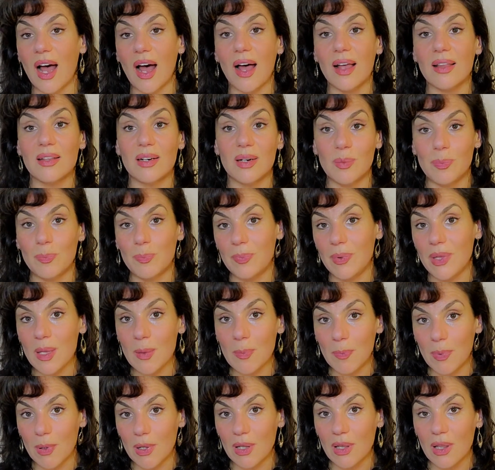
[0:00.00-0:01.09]
other
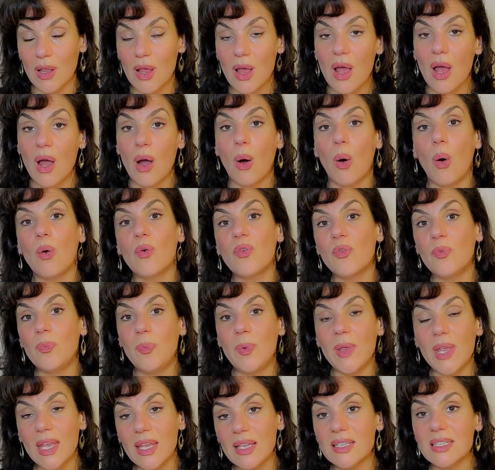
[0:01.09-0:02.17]
people of
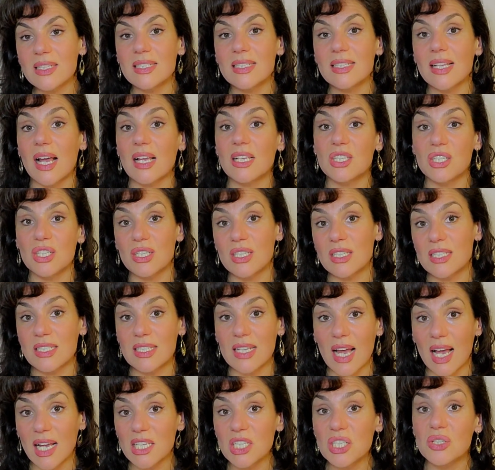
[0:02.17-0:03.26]
being such and
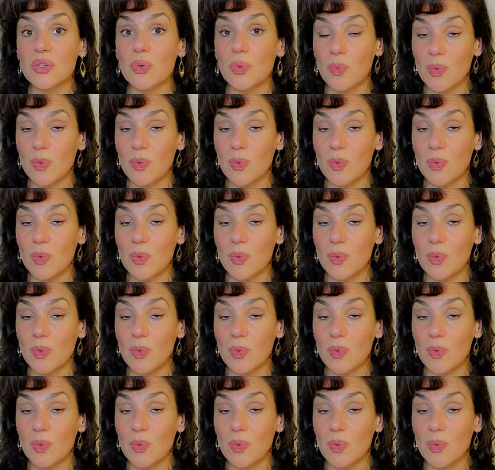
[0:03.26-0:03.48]
such,